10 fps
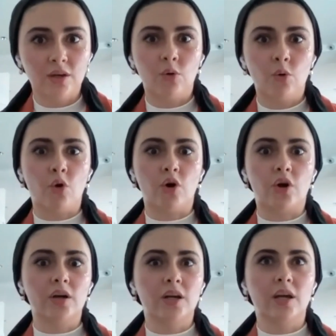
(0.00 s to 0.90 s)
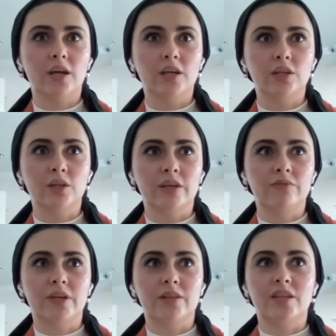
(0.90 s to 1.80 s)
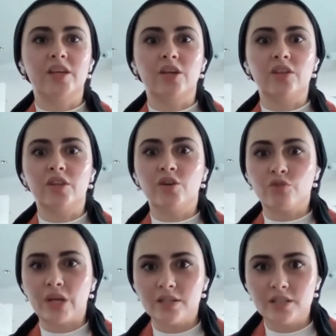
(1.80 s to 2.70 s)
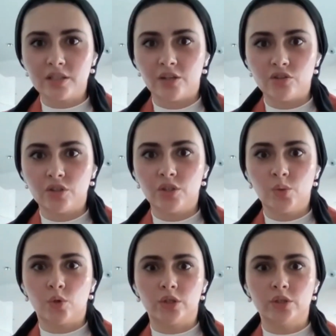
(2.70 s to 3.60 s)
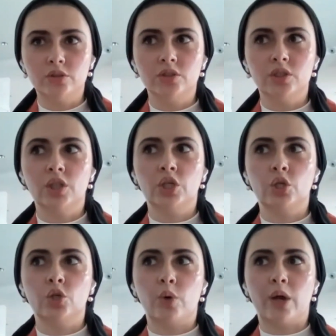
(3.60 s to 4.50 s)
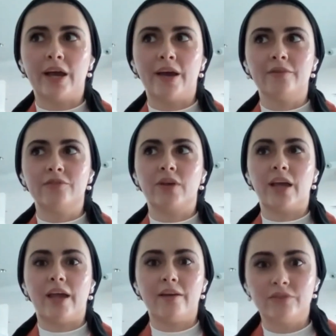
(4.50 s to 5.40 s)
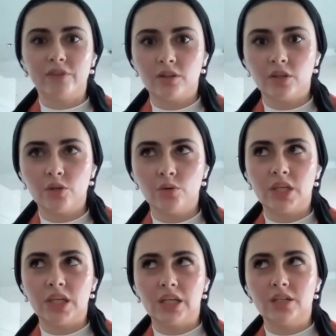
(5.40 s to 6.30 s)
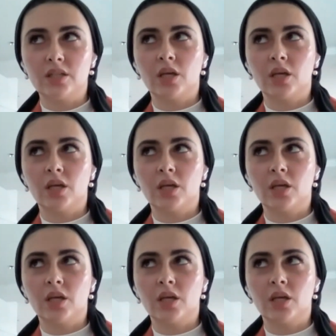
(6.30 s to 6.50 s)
or you live in the greatest country in the world, you have everything you need,